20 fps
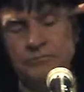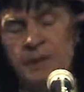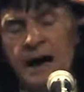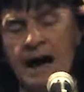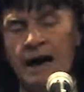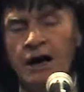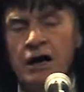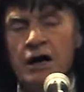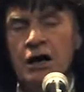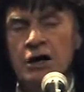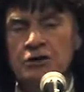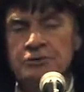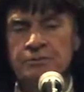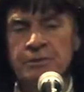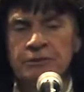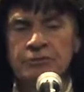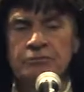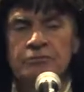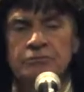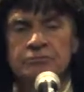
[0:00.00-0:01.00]
My
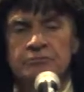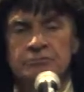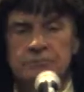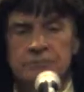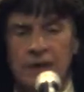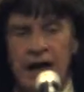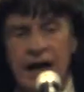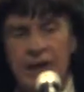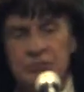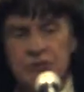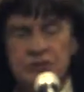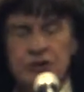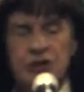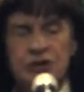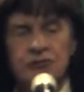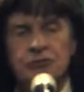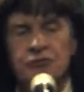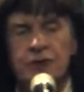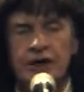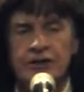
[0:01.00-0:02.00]
husband, I was
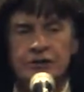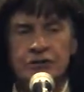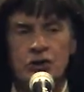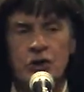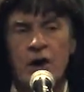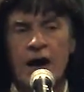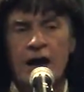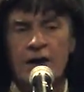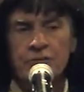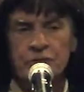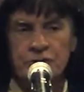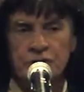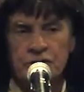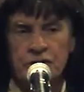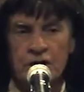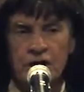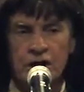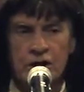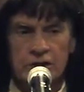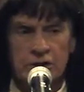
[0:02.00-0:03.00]
getting ready to go out with the
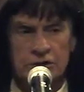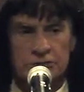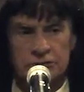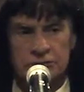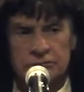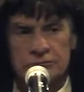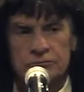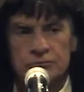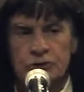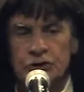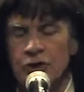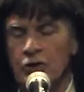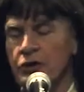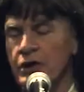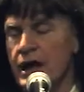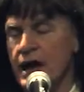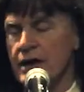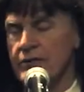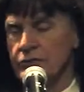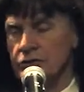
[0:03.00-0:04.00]
girls. We're
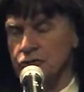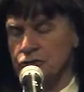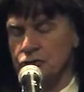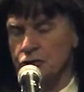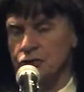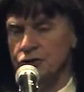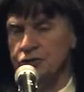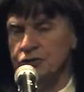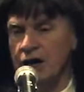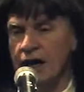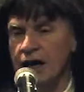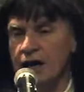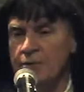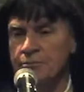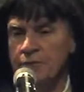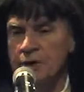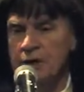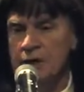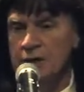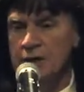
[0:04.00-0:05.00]
going to have us a good
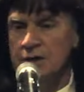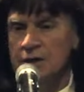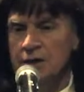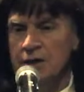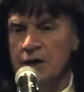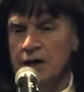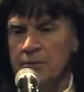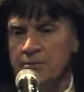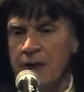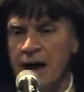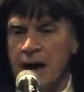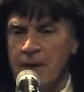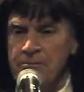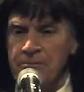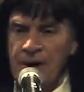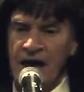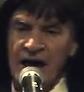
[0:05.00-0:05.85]
time. And my